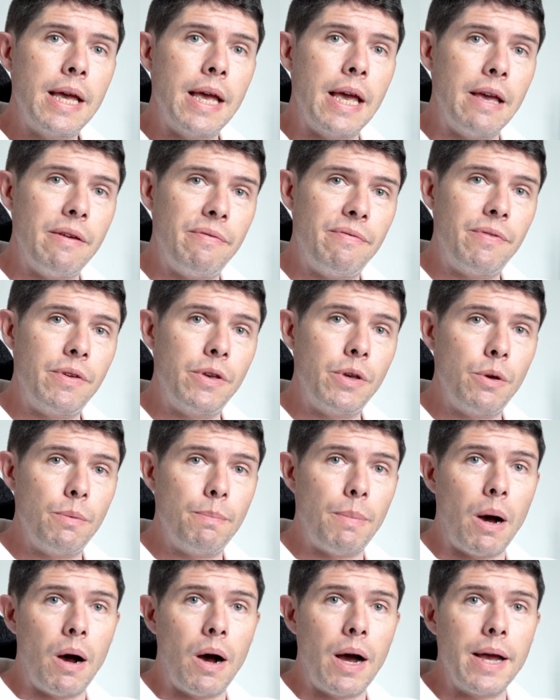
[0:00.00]
if you
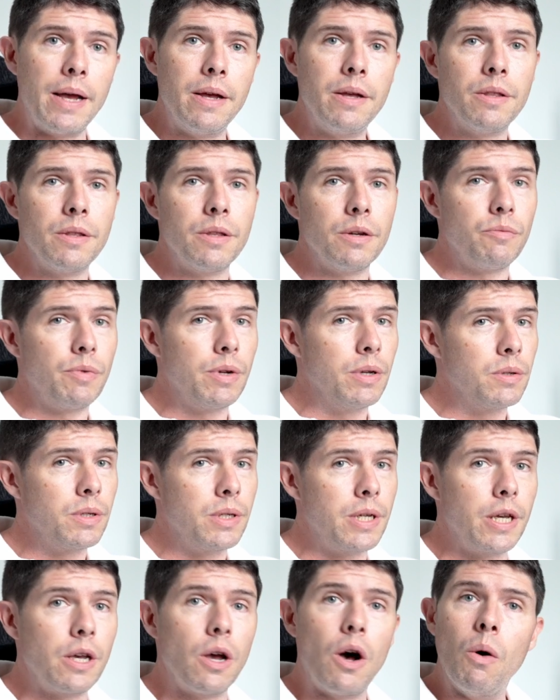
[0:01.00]
buy the
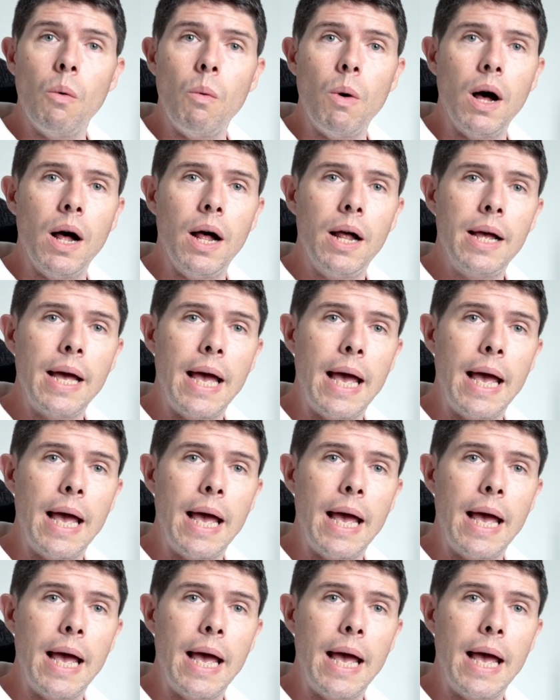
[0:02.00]
Realsee Galois